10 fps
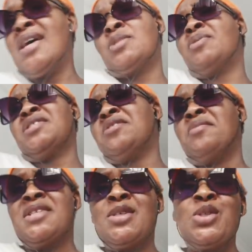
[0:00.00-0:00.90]
Ask
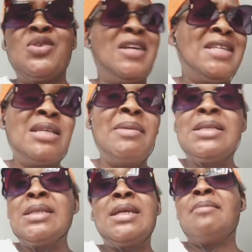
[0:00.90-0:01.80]
President Obasanjo. Anytime I
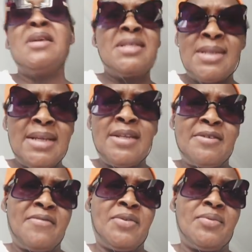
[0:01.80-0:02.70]
see him, it's an
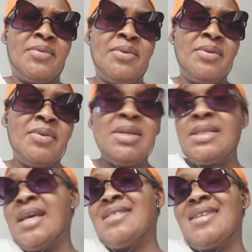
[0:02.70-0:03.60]
interview. He
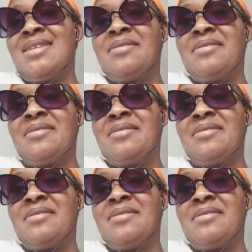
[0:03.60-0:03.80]
says it.